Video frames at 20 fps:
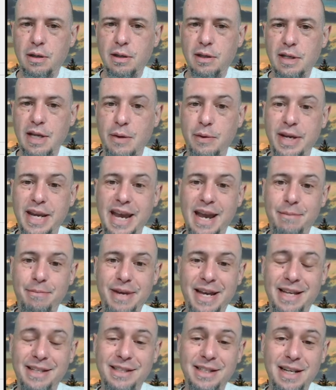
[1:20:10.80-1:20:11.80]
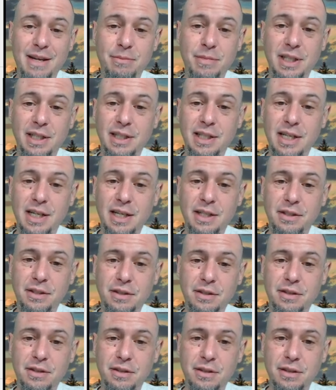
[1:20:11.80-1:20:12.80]
Now we can't pass an empty
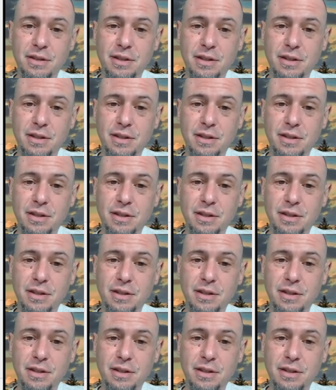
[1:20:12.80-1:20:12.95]
list.